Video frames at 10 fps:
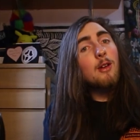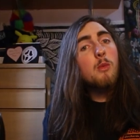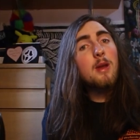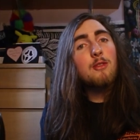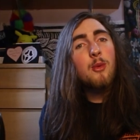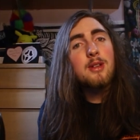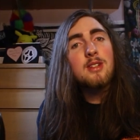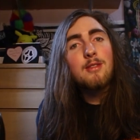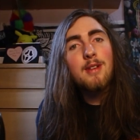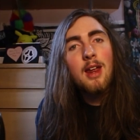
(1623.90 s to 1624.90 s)
you everybody for
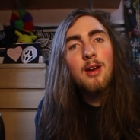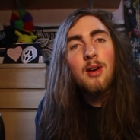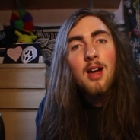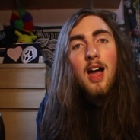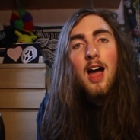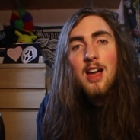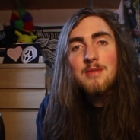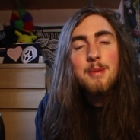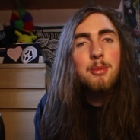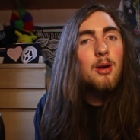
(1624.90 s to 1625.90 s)
watching the video. I've
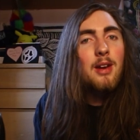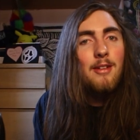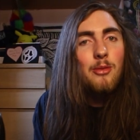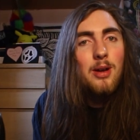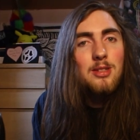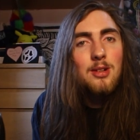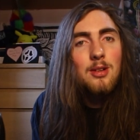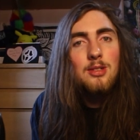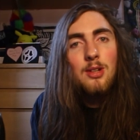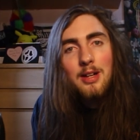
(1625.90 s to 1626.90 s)
been Brody, otherwise
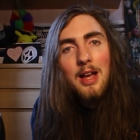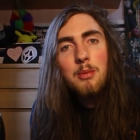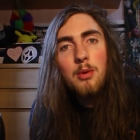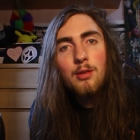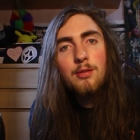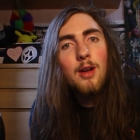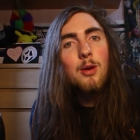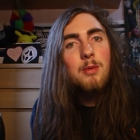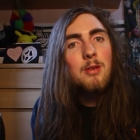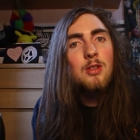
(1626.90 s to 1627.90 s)
known as KnockoutWolf. I
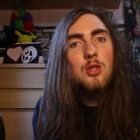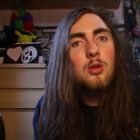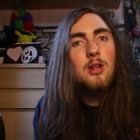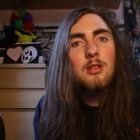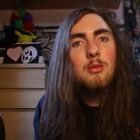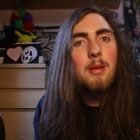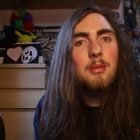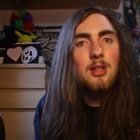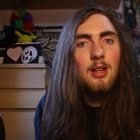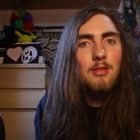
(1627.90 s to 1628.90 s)
hope you've enjoyed.
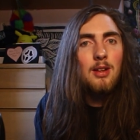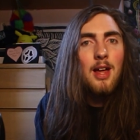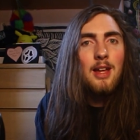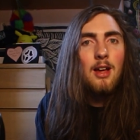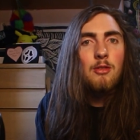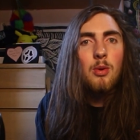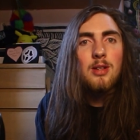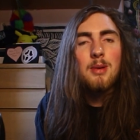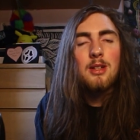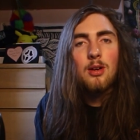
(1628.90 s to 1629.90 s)
Remember to leave a like,
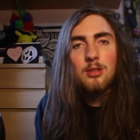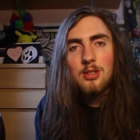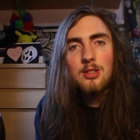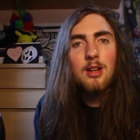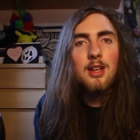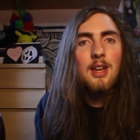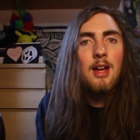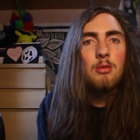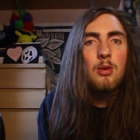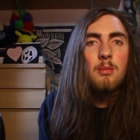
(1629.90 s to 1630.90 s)
otherwise my dogs are stuck in
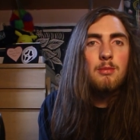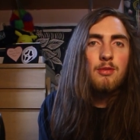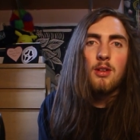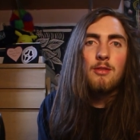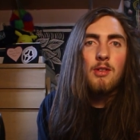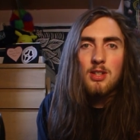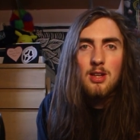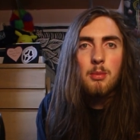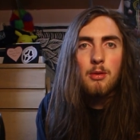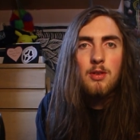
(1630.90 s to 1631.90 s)
that room for the
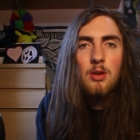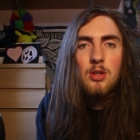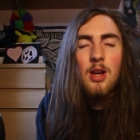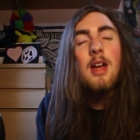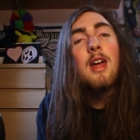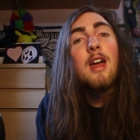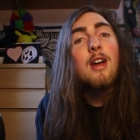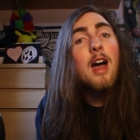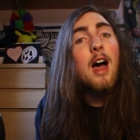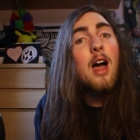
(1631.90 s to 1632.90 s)
foreseeable future.
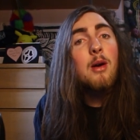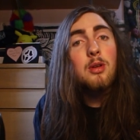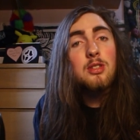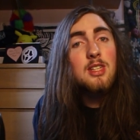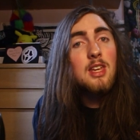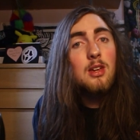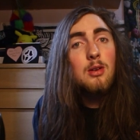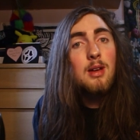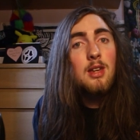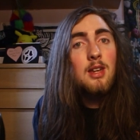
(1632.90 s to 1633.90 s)
I will see
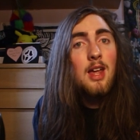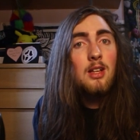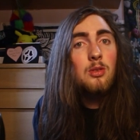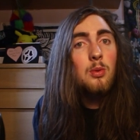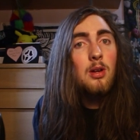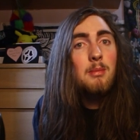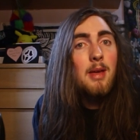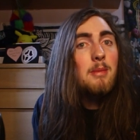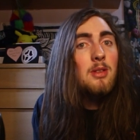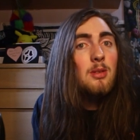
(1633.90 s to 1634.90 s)
you in the next one.
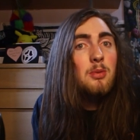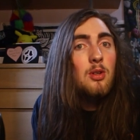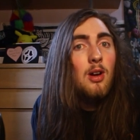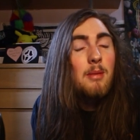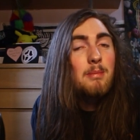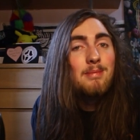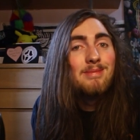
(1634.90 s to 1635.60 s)
Maybe subscribe.